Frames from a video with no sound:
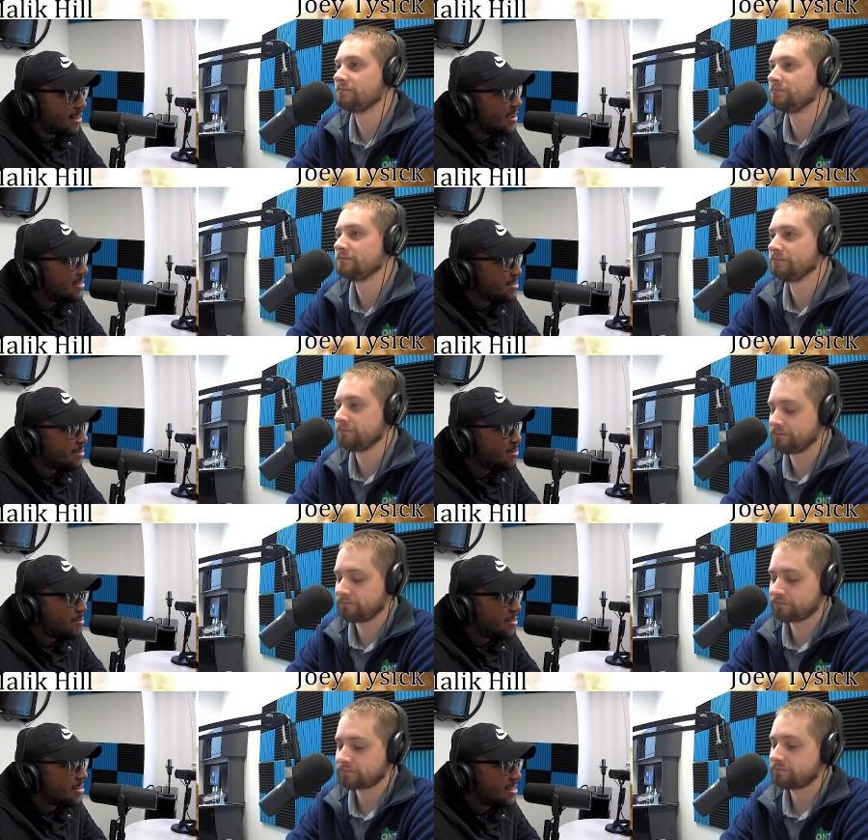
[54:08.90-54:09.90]
Speaker 1: The Lions are going
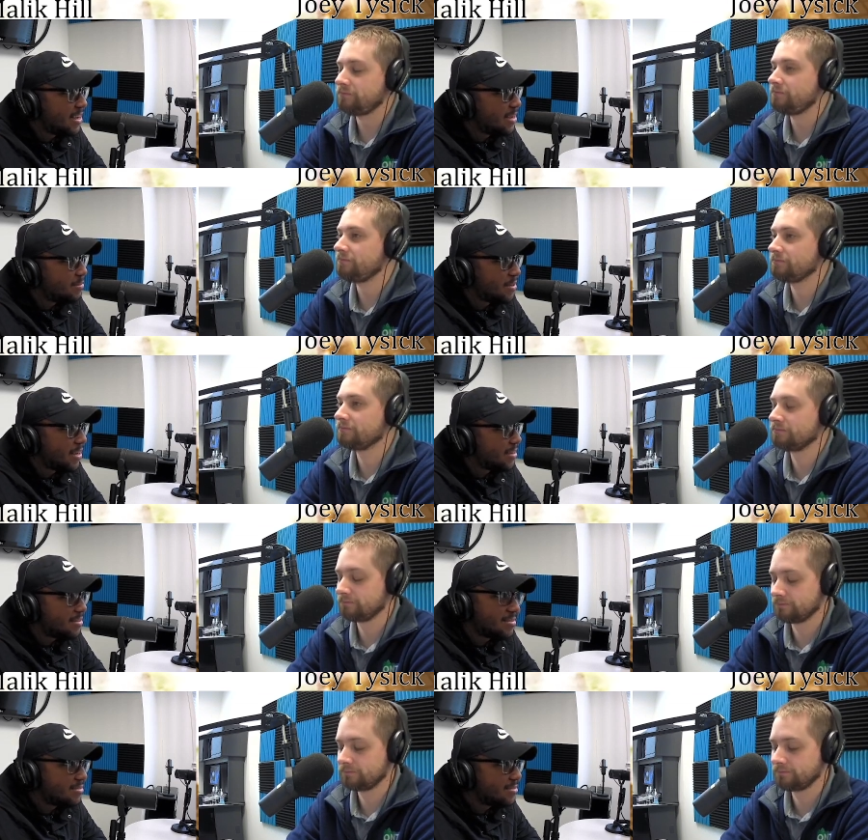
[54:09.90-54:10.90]
to win this game like
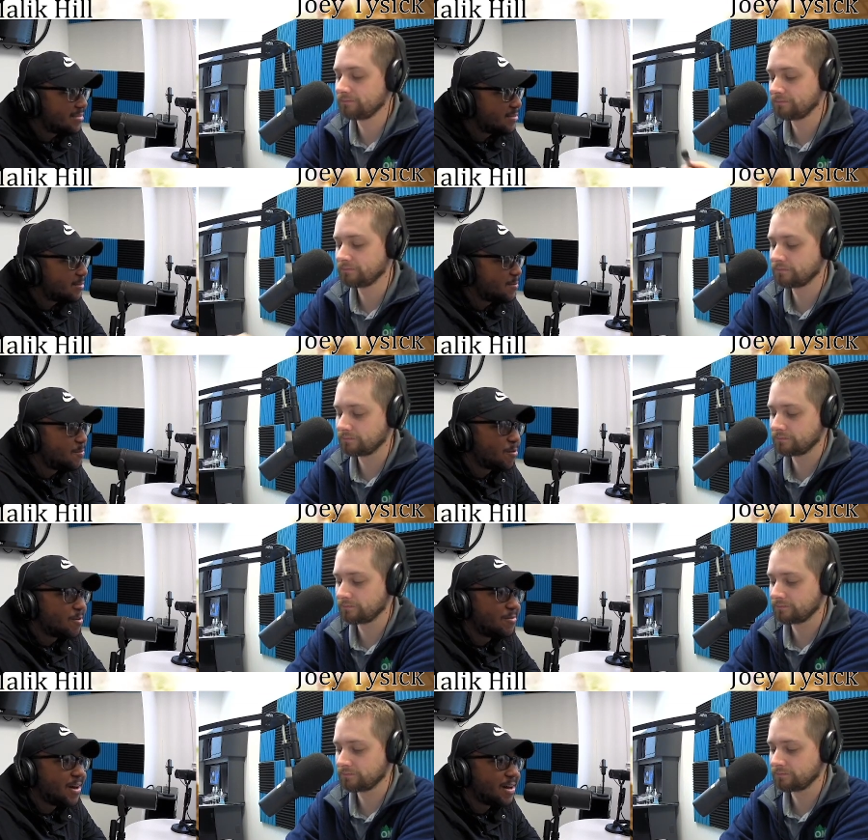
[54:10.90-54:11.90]

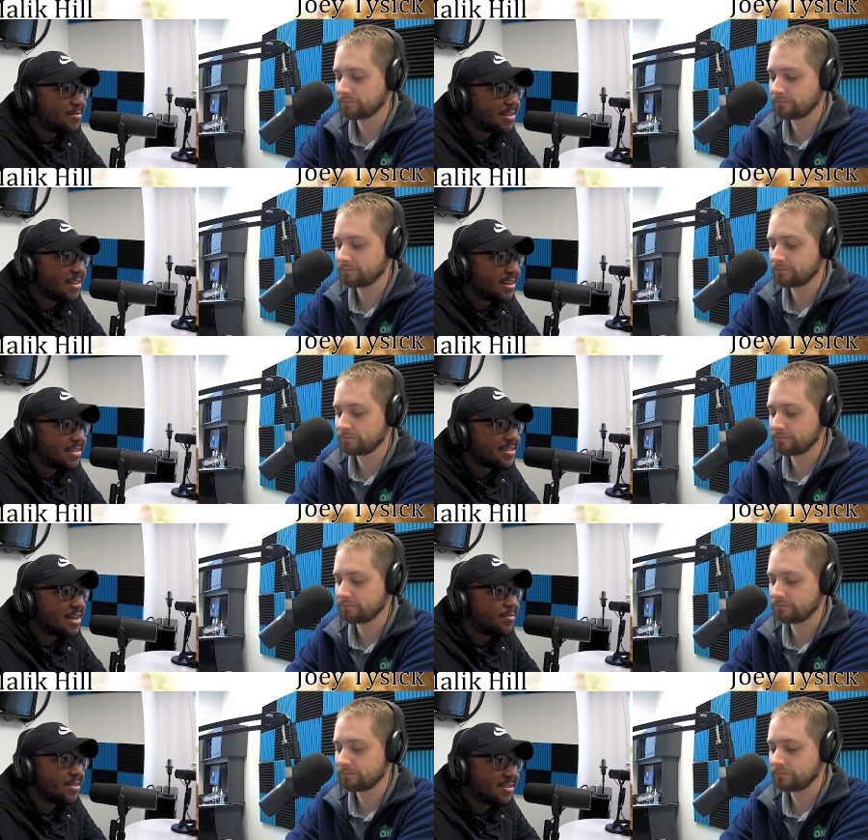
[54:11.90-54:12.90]
45 to like
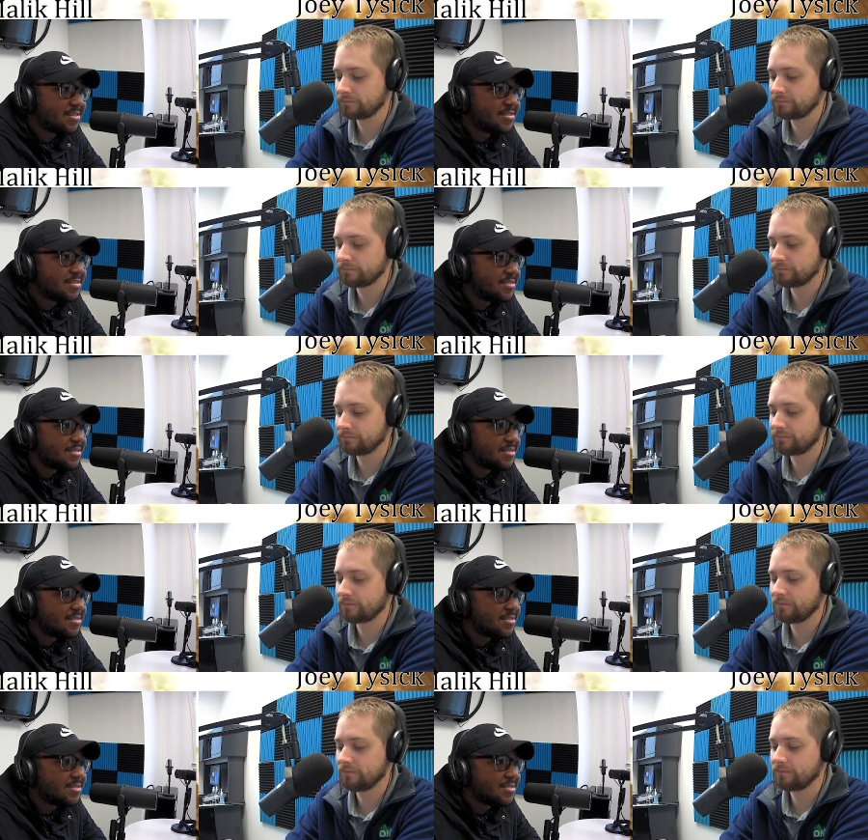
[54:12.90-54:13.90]
7.
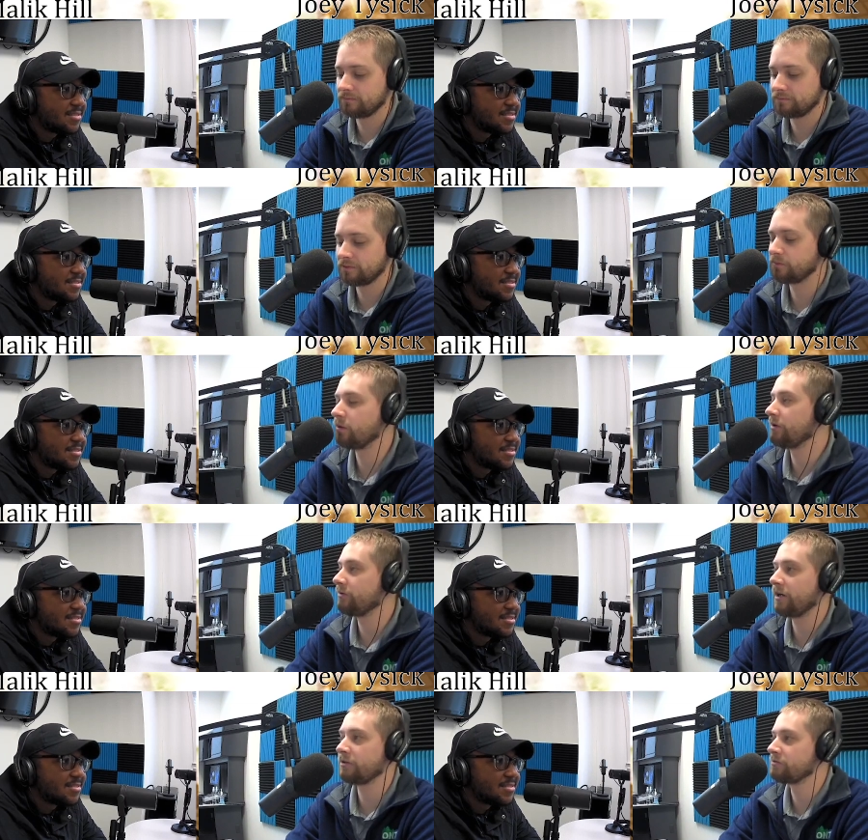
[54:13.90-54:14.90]
Speaker 2: Oh boy,
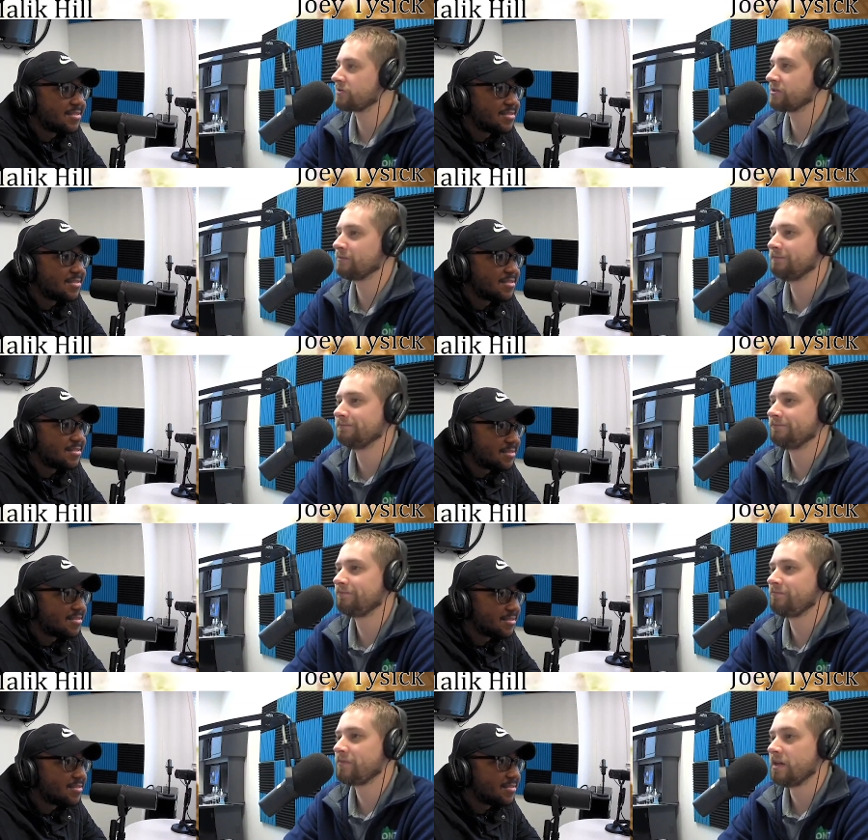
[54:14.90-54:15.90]
do I hope so.
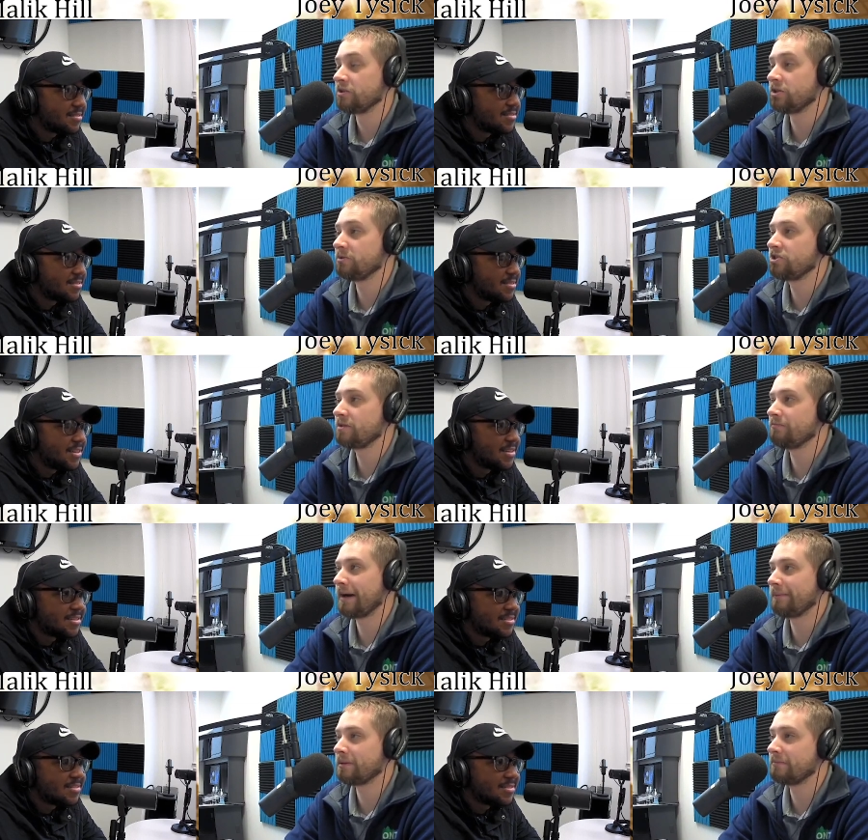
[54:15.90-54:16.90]
Jimmy G yeah.
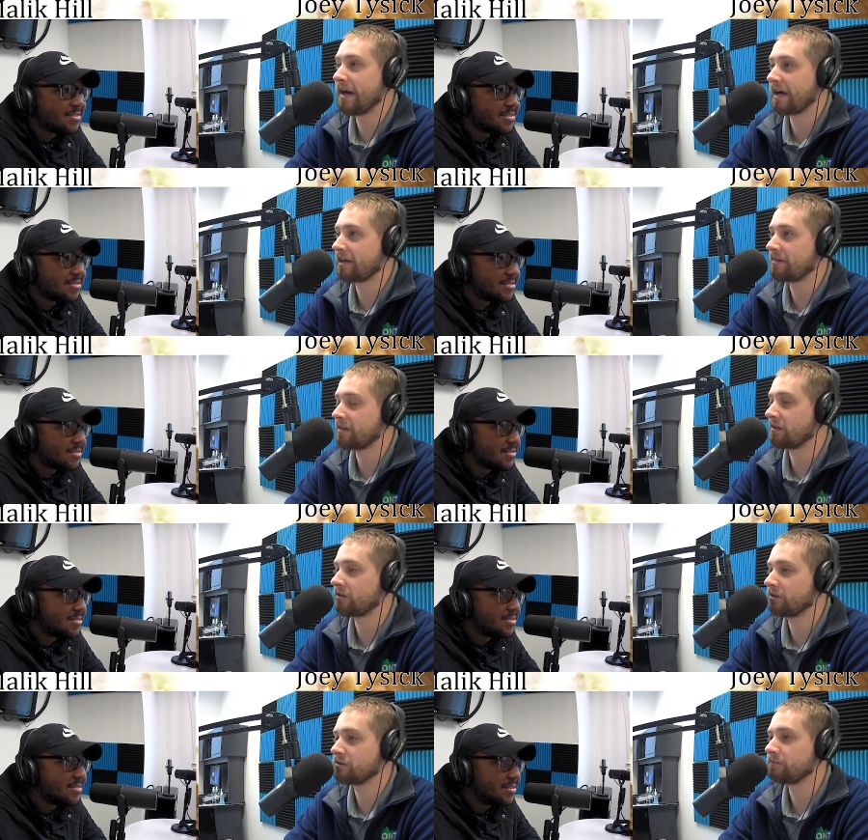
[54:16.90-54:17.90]
might be back, I think I
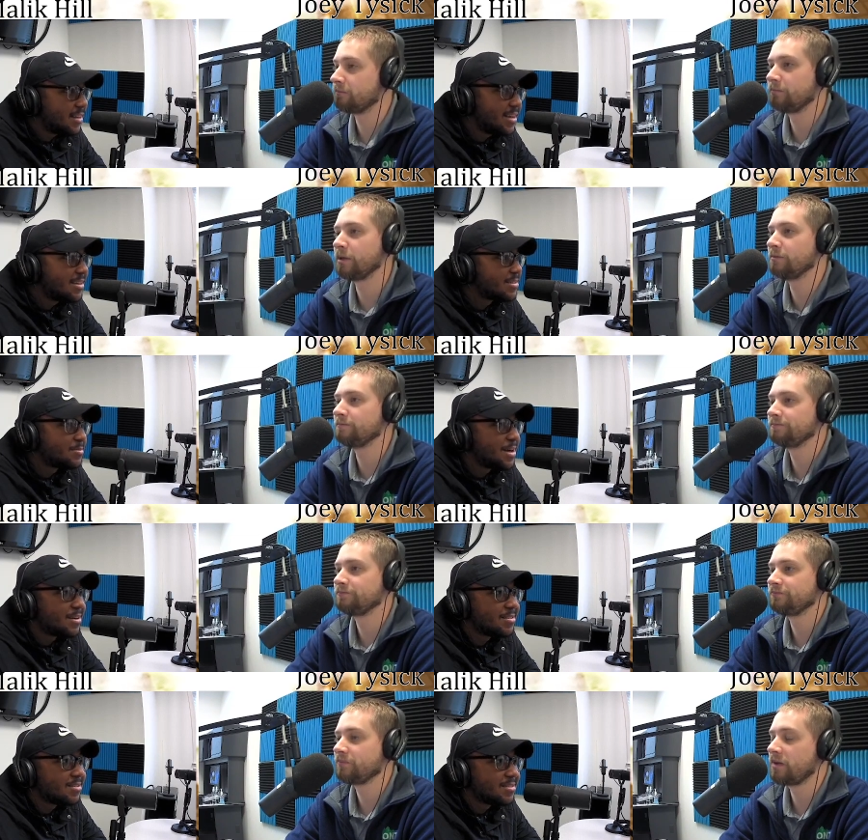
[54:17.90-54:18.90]
heard. That doesn't
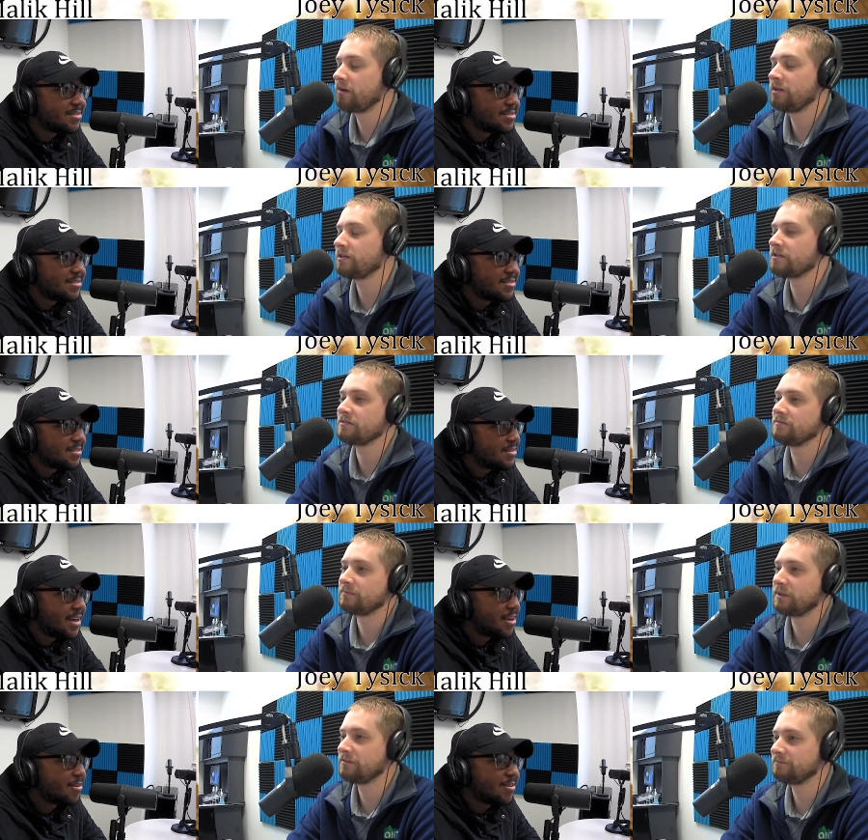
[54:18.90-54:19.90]
matter. No, it doesn't.
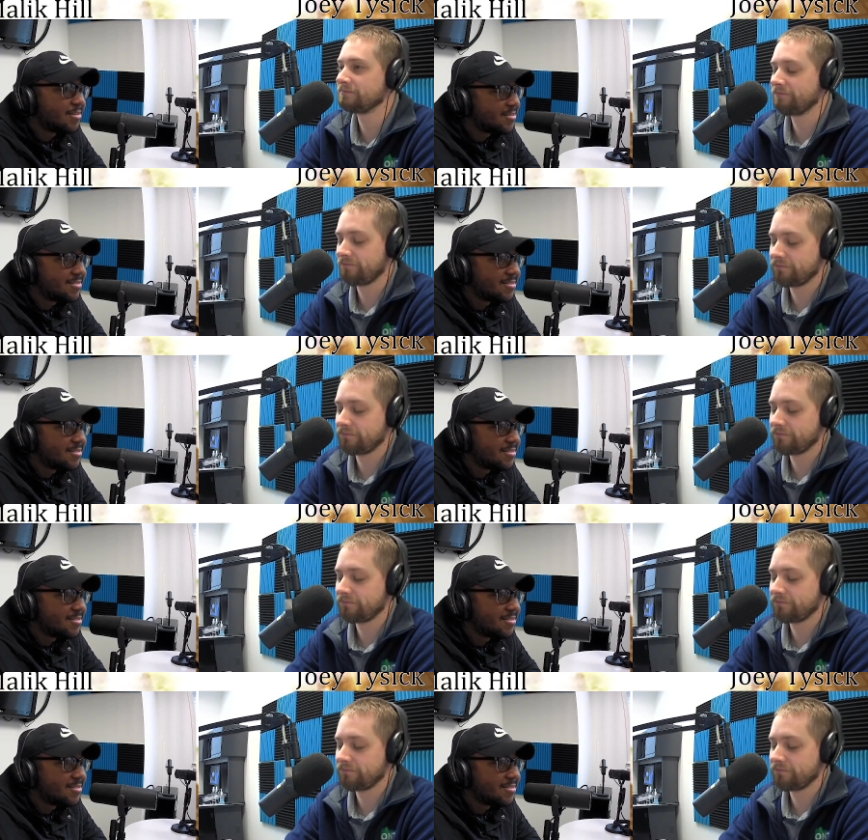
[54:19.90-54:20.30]
But. At all.